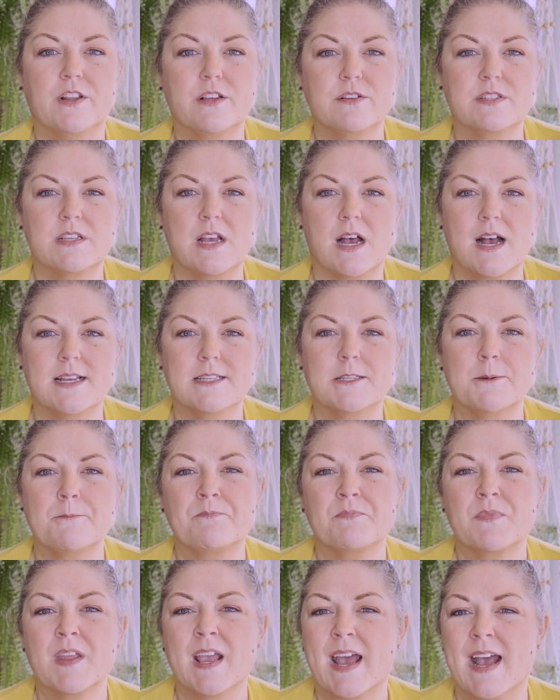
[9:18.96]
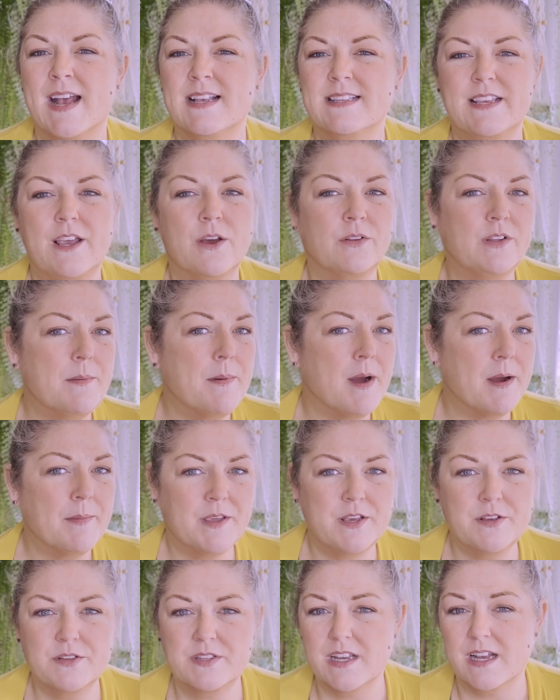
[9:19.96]
sauce, as the only
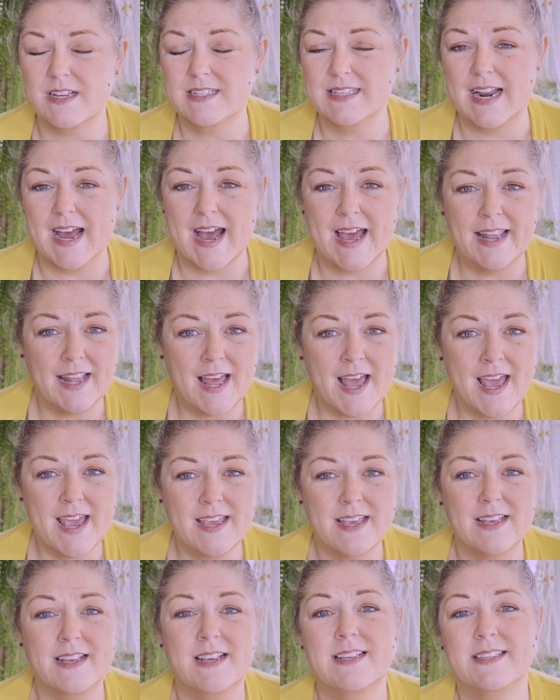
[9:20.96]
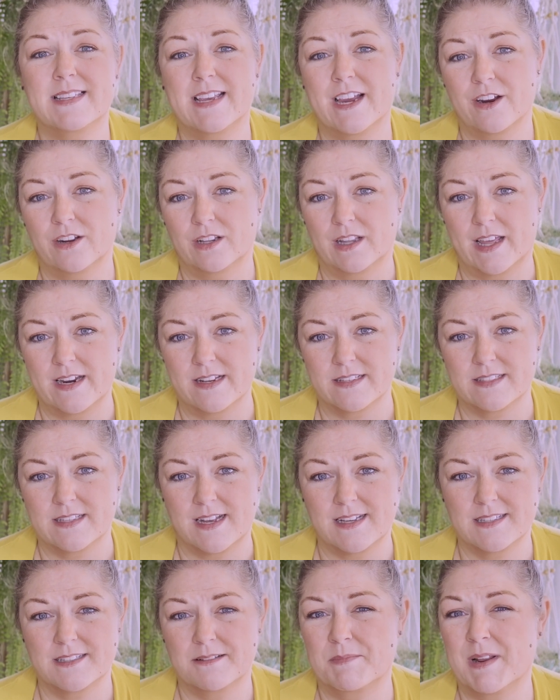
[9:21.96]
barbecue sauce that I like is Carolina
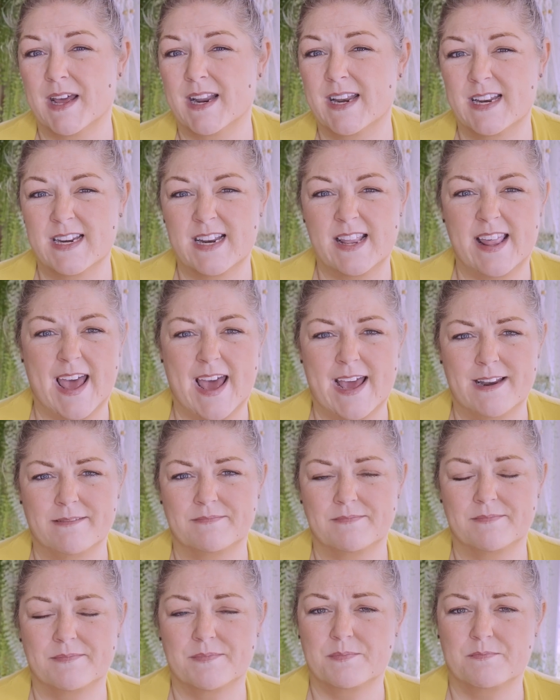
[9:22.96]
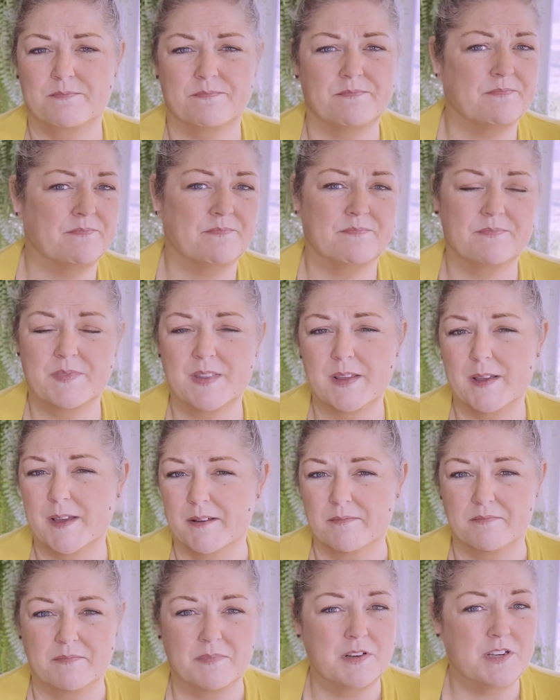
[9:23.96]
sauce. I'm not into
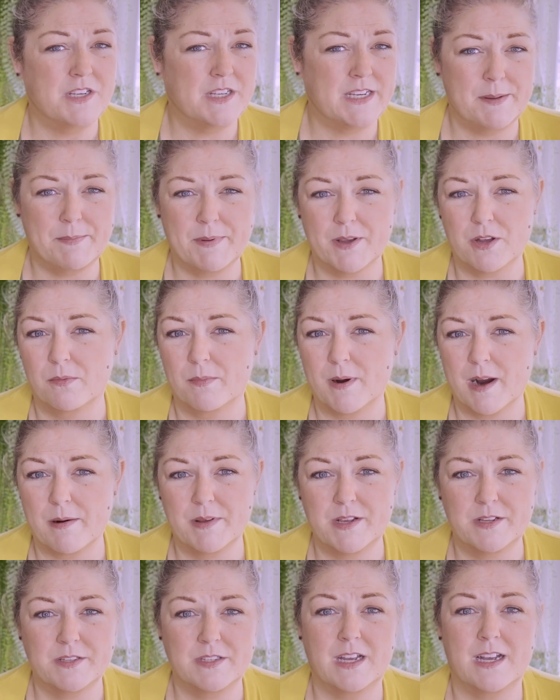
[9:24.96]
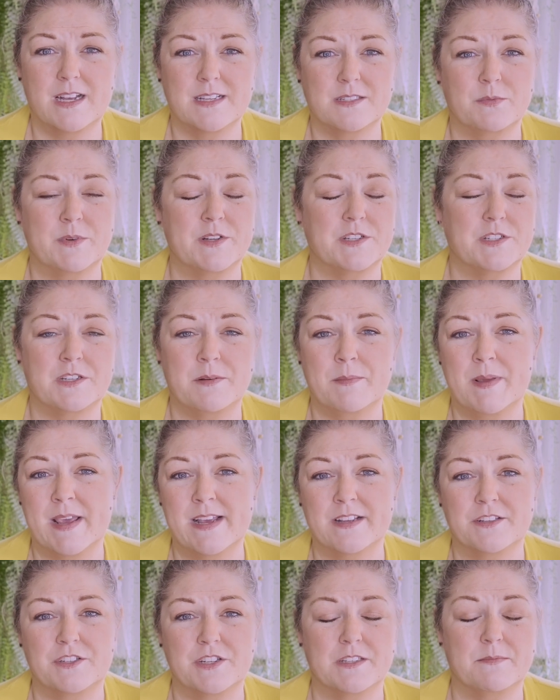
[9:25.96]
the typical barbecue sauce, which to
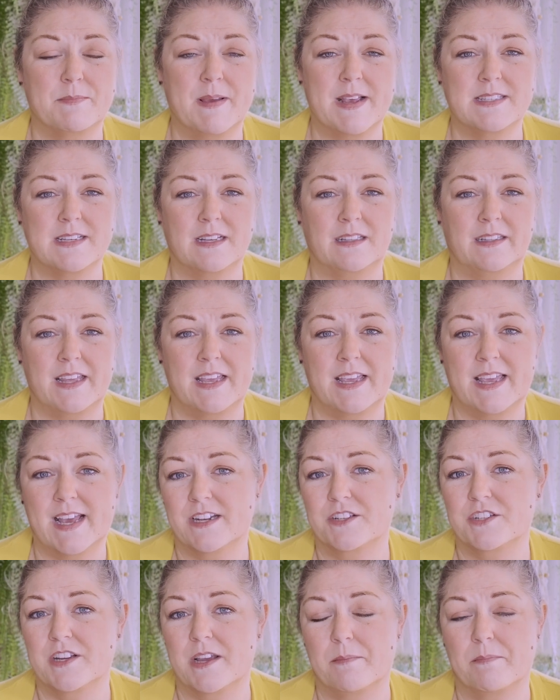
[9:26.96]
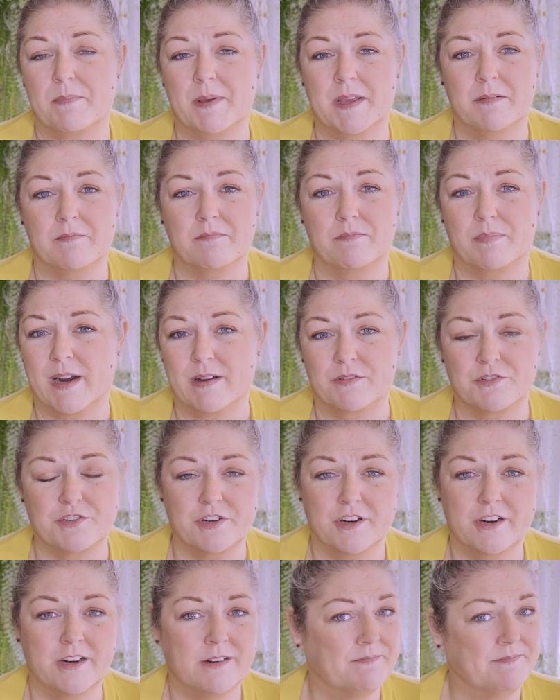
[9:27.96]
me is just basically ketchup and brown
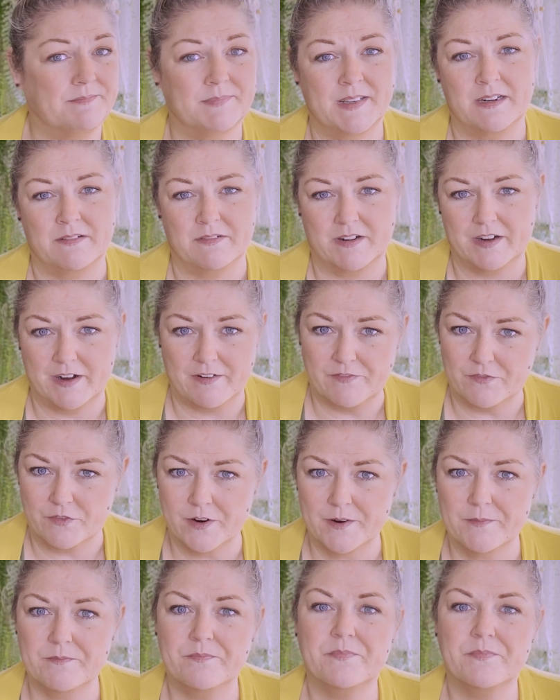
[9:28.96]
sugar. I don't care for it.